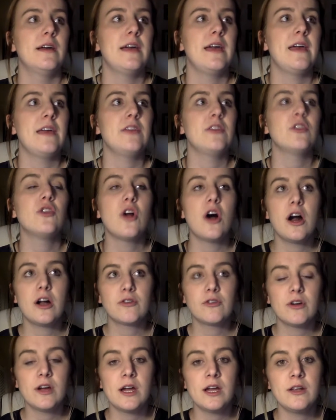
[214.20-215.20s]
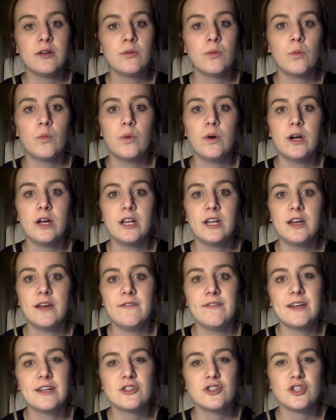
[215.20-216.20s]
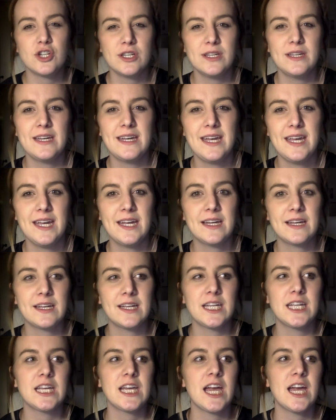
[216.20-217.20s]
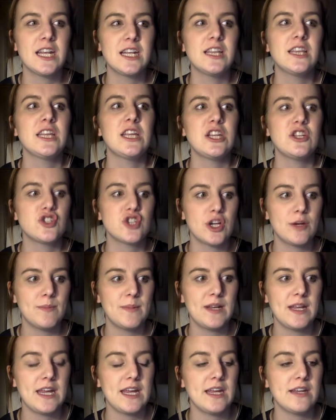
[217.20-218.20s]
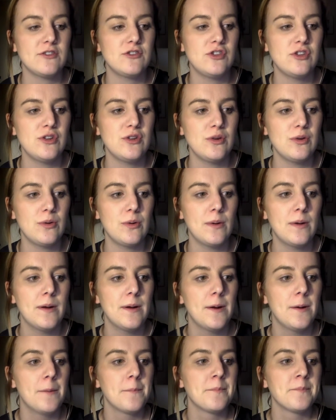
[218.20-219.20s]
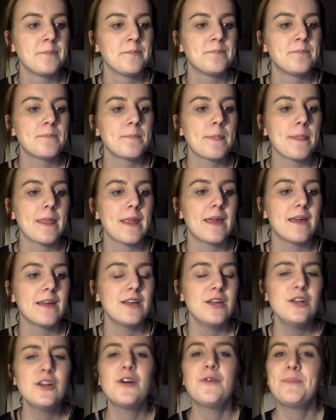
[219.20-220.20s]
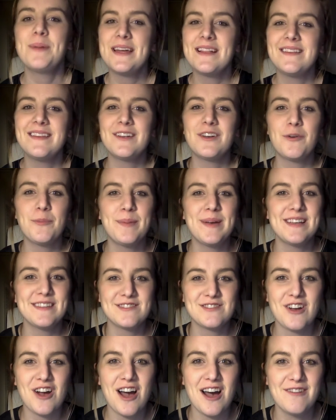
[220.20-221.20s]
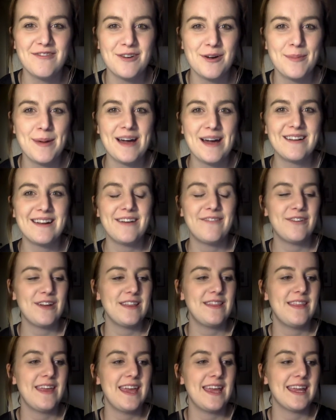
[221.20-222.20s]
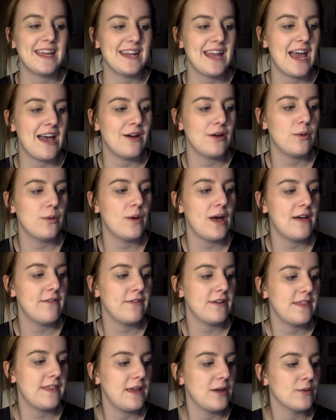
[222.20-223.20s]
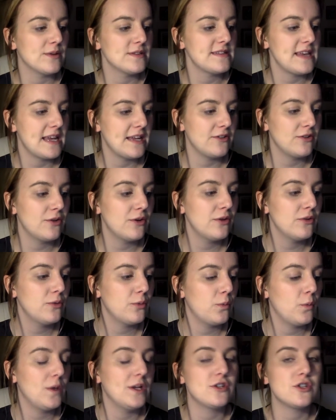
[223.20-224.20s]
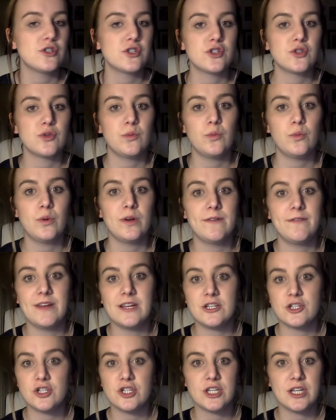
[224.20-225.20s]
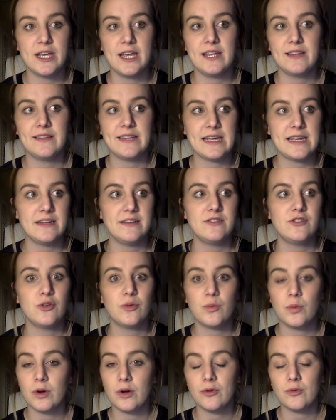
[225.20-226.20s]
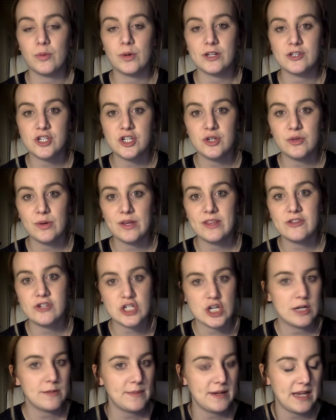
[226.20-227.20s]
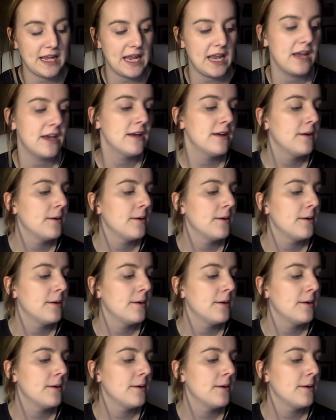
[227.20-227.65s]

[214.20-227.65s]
in the long run would eventually kind of lead Germany to, be a little pissed off about everything and how everything was handled, which would eventually lead to World War II with Germany.